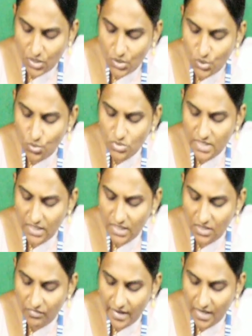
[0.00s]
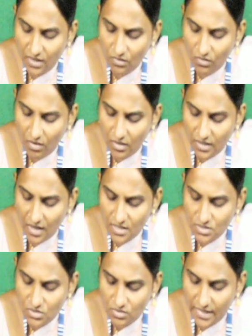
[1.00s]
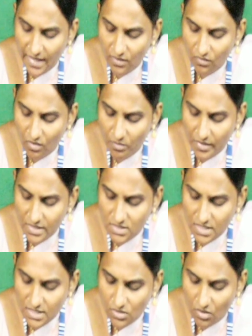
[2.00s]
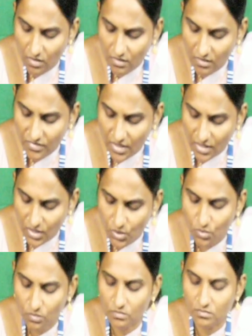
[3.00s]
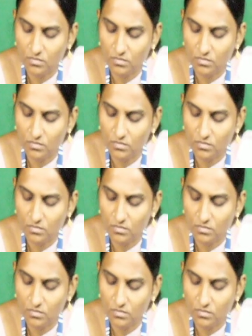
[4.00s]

Using divide and conquer also the time complexity is order of n cube.